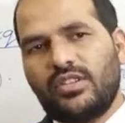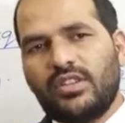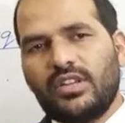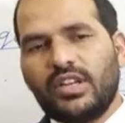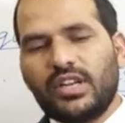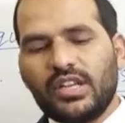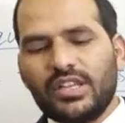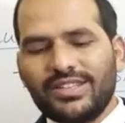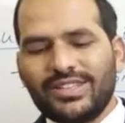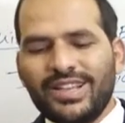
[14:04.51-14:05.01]

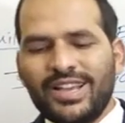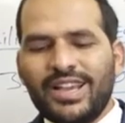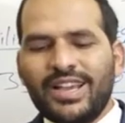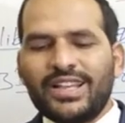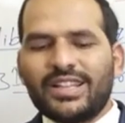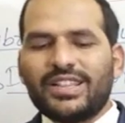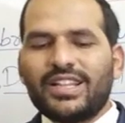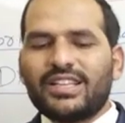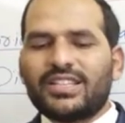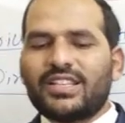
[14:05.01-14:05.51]
That is,
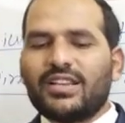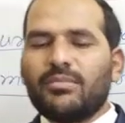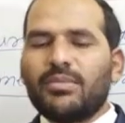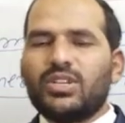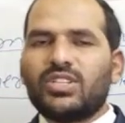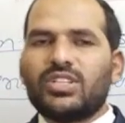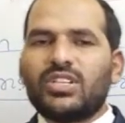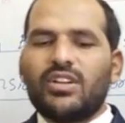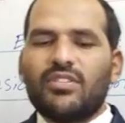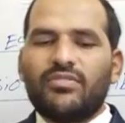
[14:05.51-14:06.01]
the
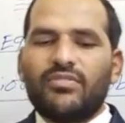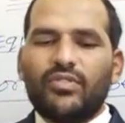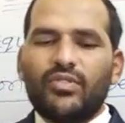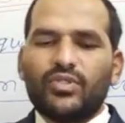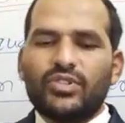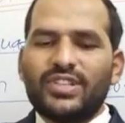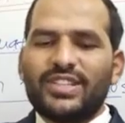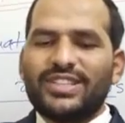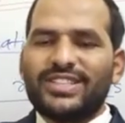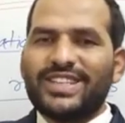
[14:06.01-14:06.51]
summation of
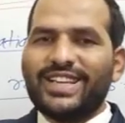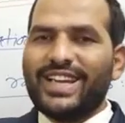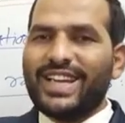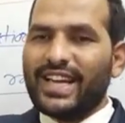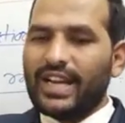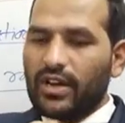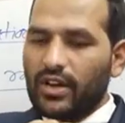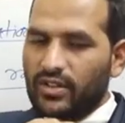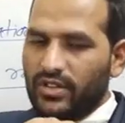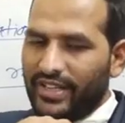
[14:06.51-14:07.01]
forces
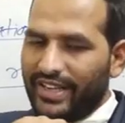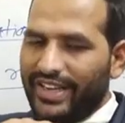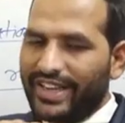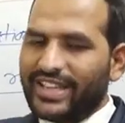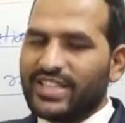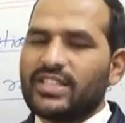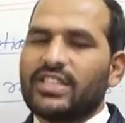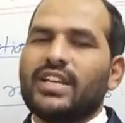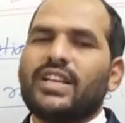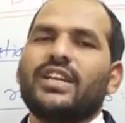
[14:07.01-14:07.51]
along the
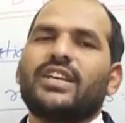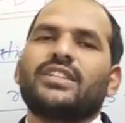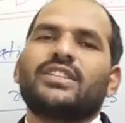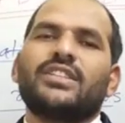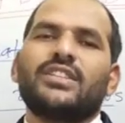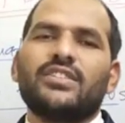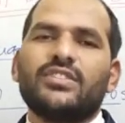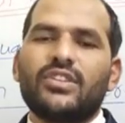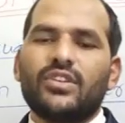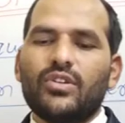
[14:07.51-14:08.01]
x
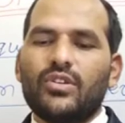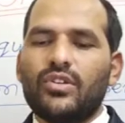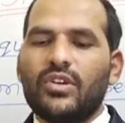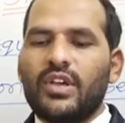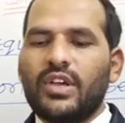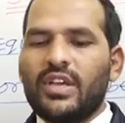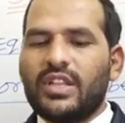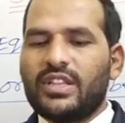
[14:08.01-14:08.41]
direction is 0,